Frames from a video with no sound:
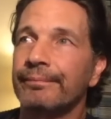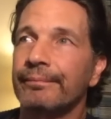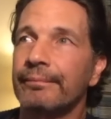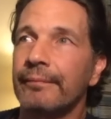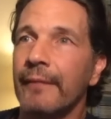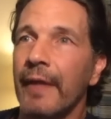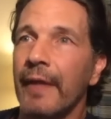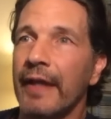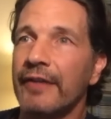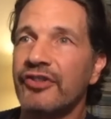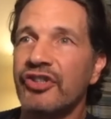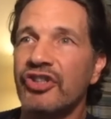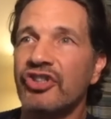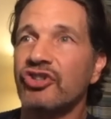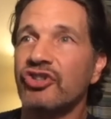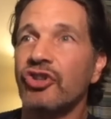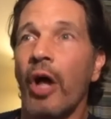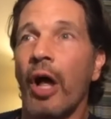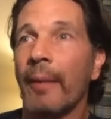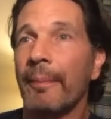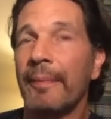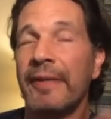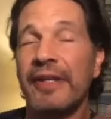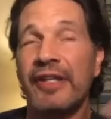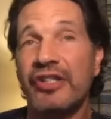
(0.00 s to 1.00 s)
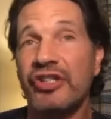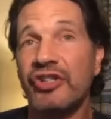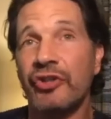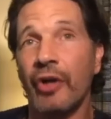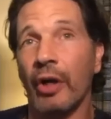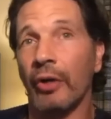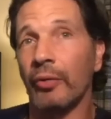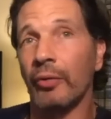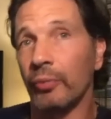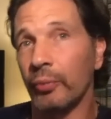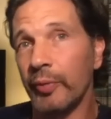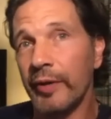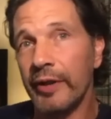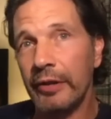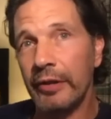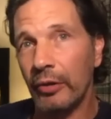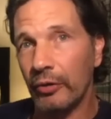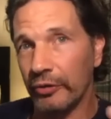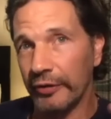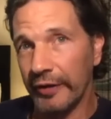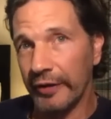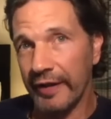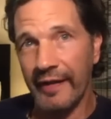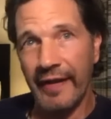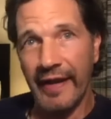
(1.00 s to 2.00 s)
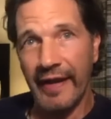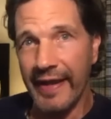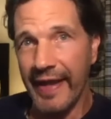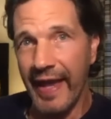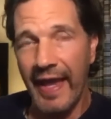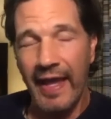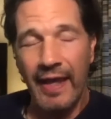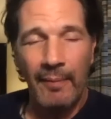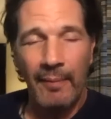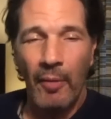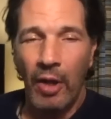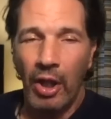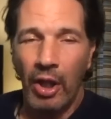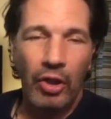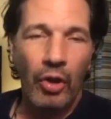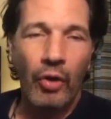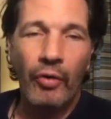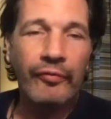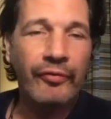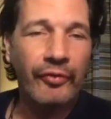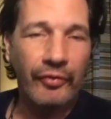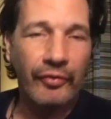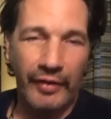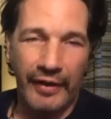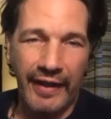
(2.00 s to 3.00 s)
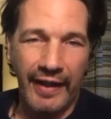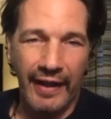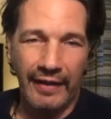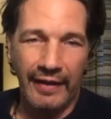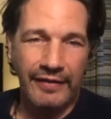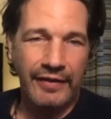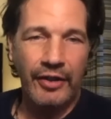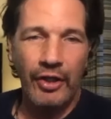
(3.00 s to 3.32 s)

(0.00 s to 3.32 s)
It just taught me to start relearning the game all over again.